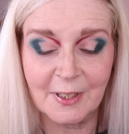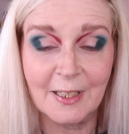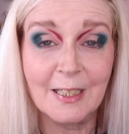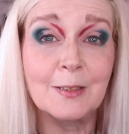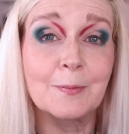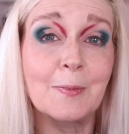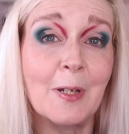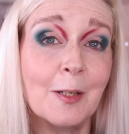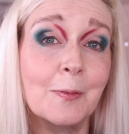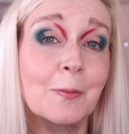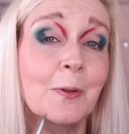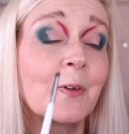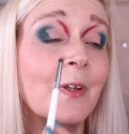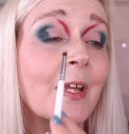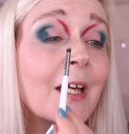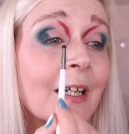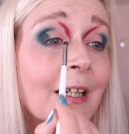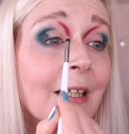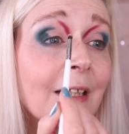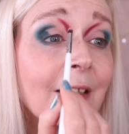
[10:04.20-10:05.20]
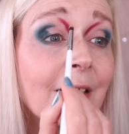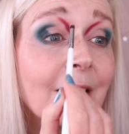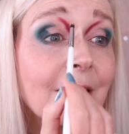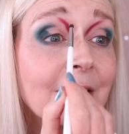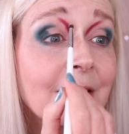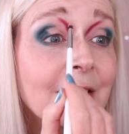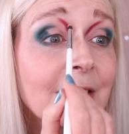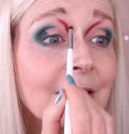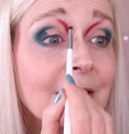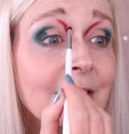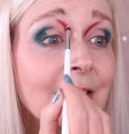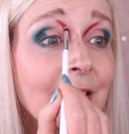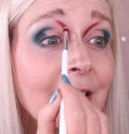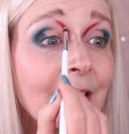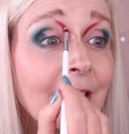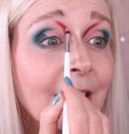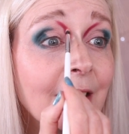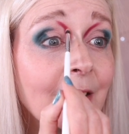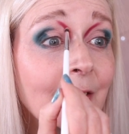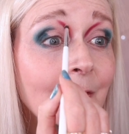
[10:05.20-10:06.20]
of these people that can like just
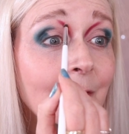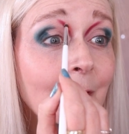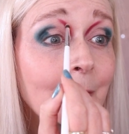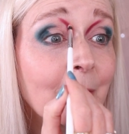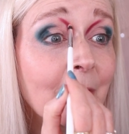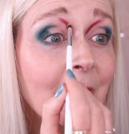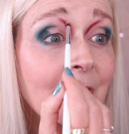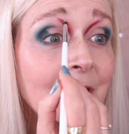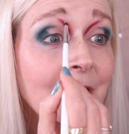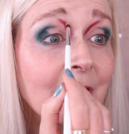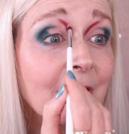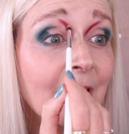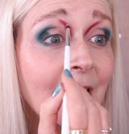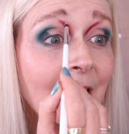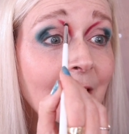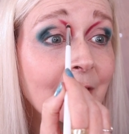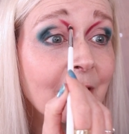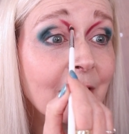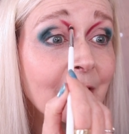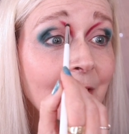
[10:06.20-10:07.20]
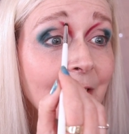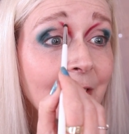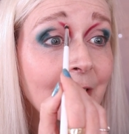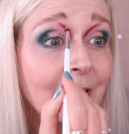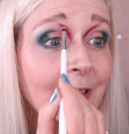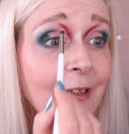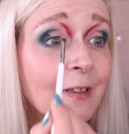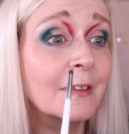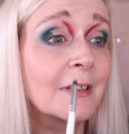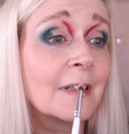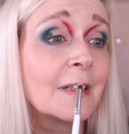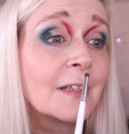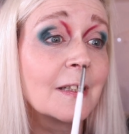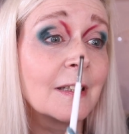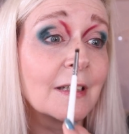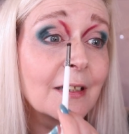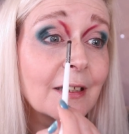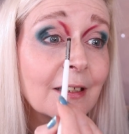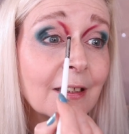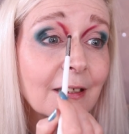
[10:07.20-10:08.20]
clean off a brush and carry on. I
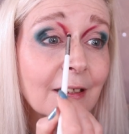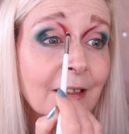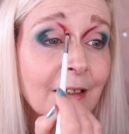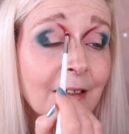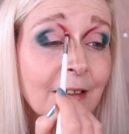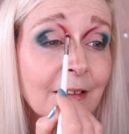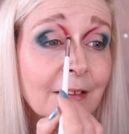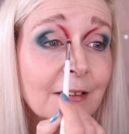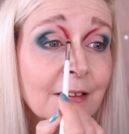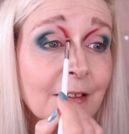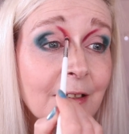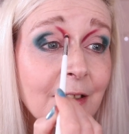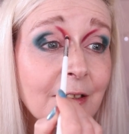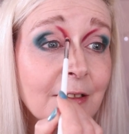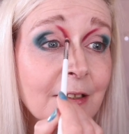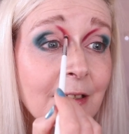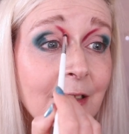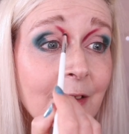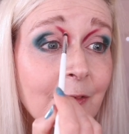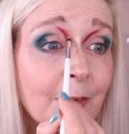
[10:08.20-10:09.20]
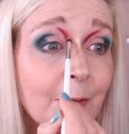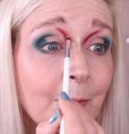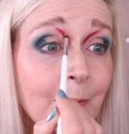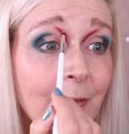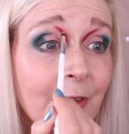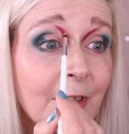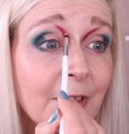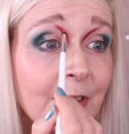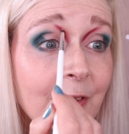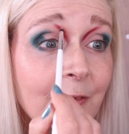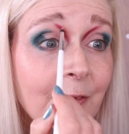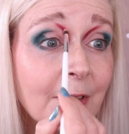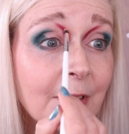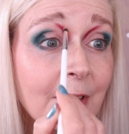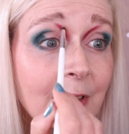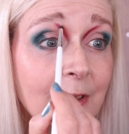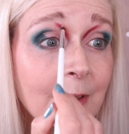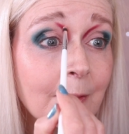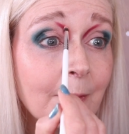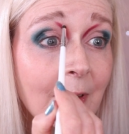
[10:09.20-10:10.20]
like to use a different brush for
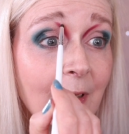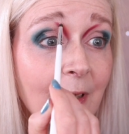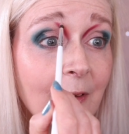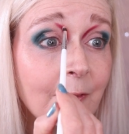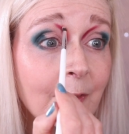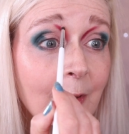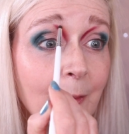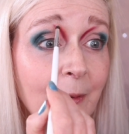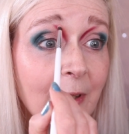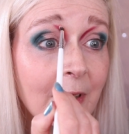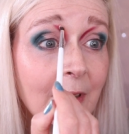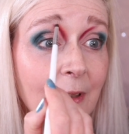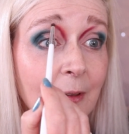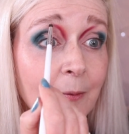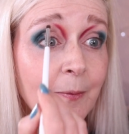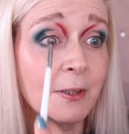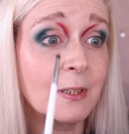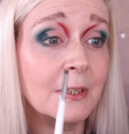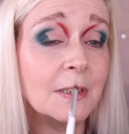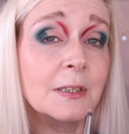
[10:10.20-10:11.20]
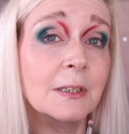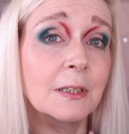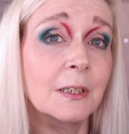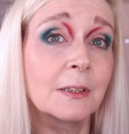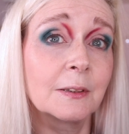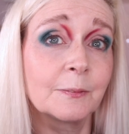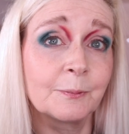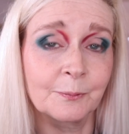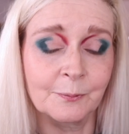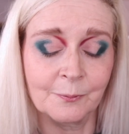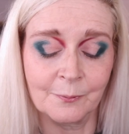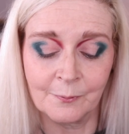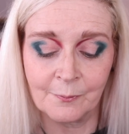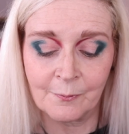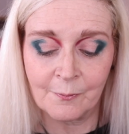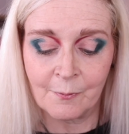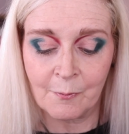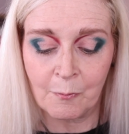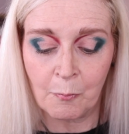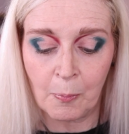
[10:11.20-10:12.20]
just about every purpose.
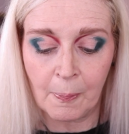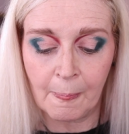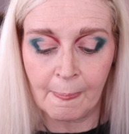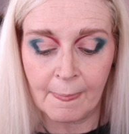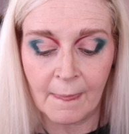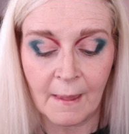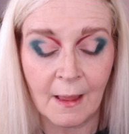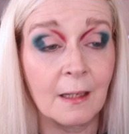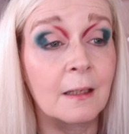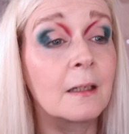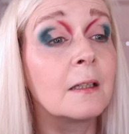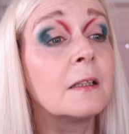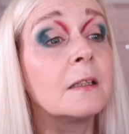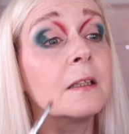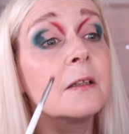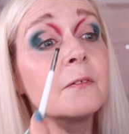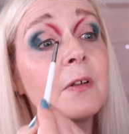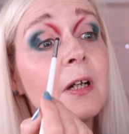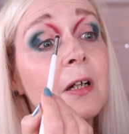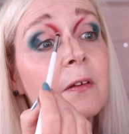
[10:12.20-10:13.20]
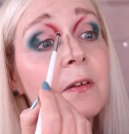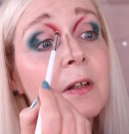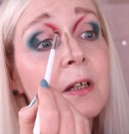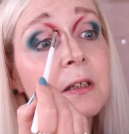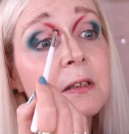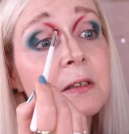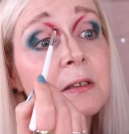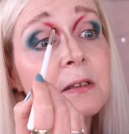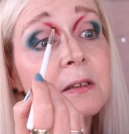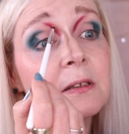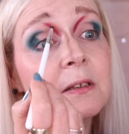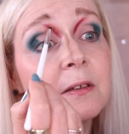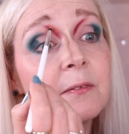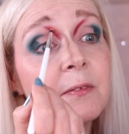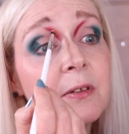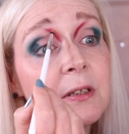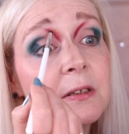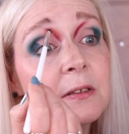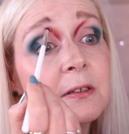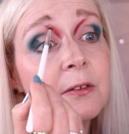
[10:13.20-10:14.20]
I love how that's
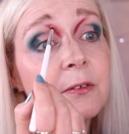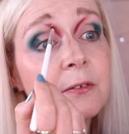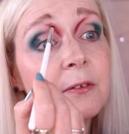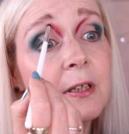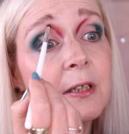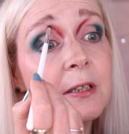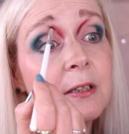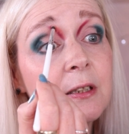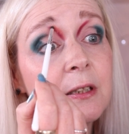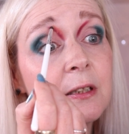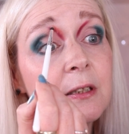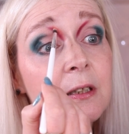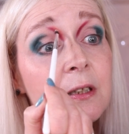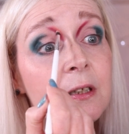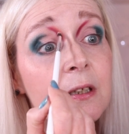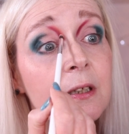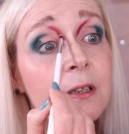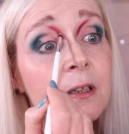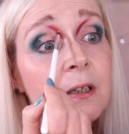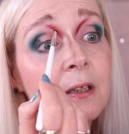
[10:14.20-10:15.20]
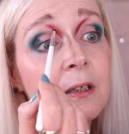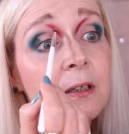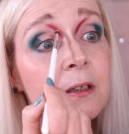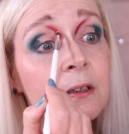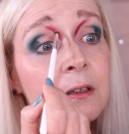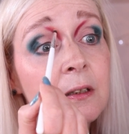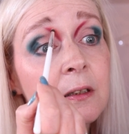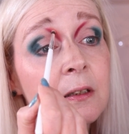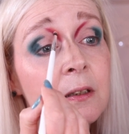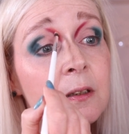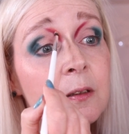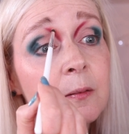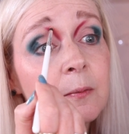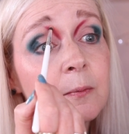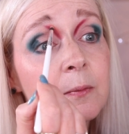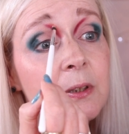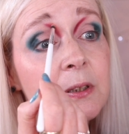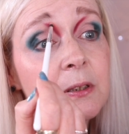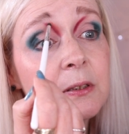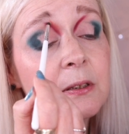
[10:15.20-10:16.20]
giving us a gradient there,
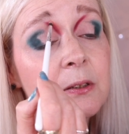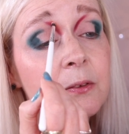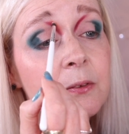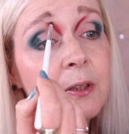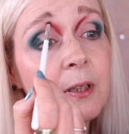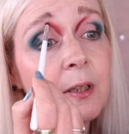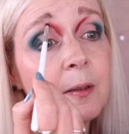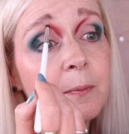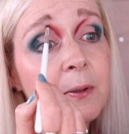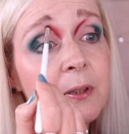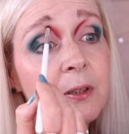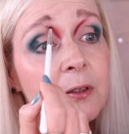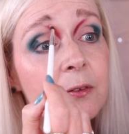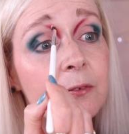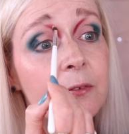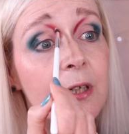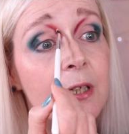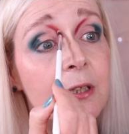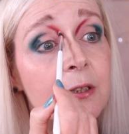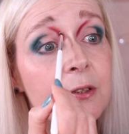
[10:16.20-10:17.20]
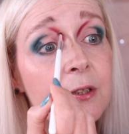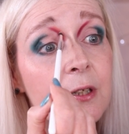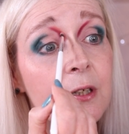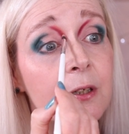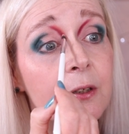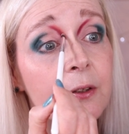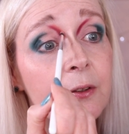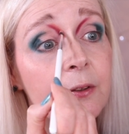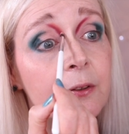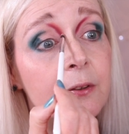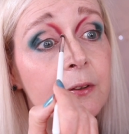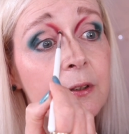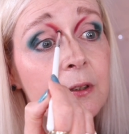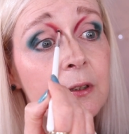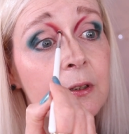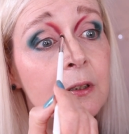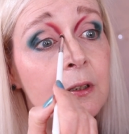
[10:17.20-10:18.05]
but still keeping the red tone.